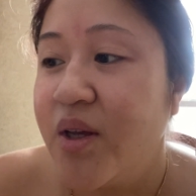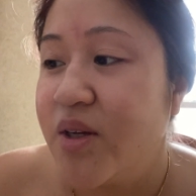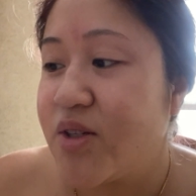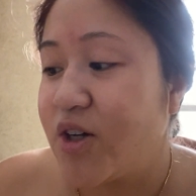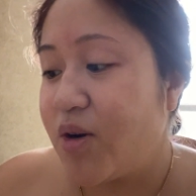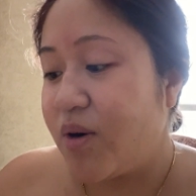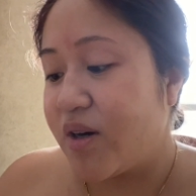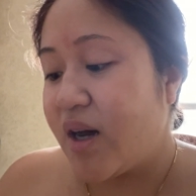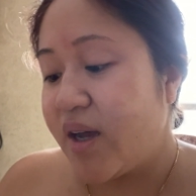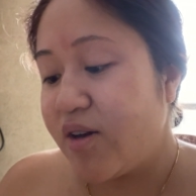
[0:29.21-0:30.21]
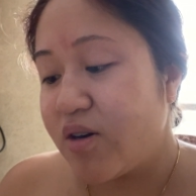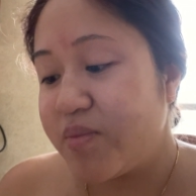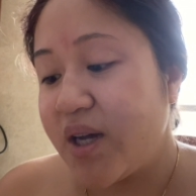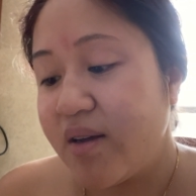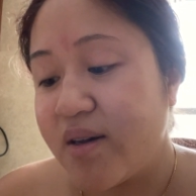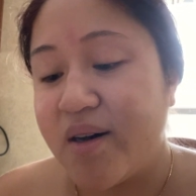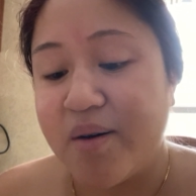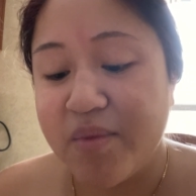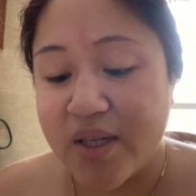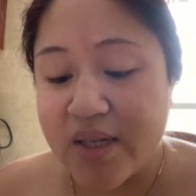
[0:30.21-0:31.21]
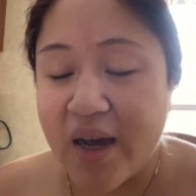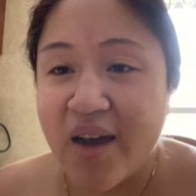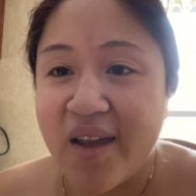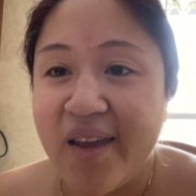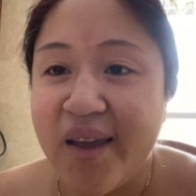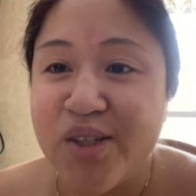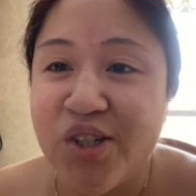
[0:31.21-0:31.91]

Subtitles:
So on iherb.com, that's IHERB.com,